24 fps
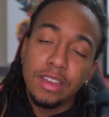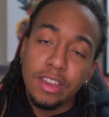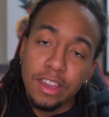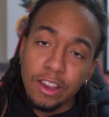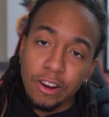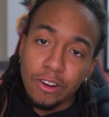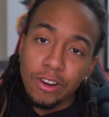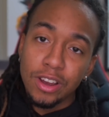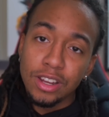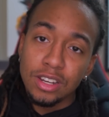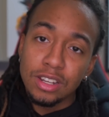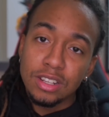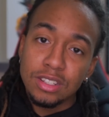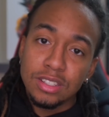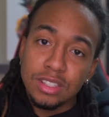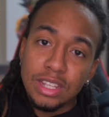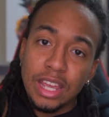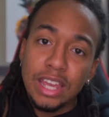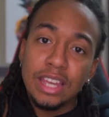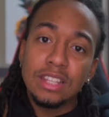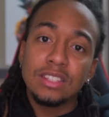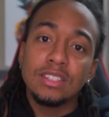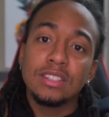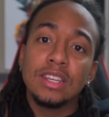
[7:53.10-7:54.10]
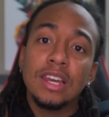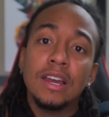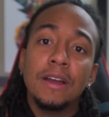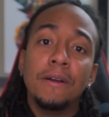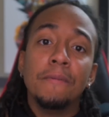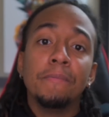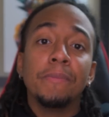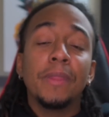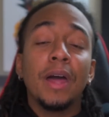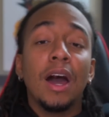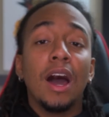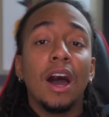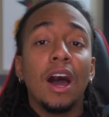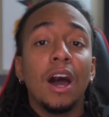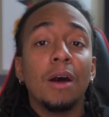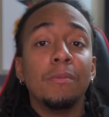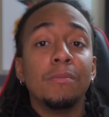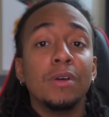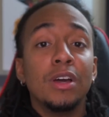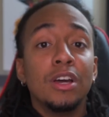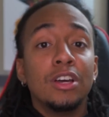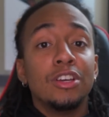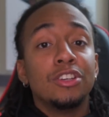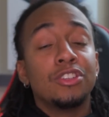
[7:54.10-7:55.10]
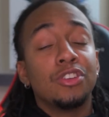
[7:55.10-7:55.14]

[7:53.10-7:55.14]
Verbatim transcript: here in the States. Um,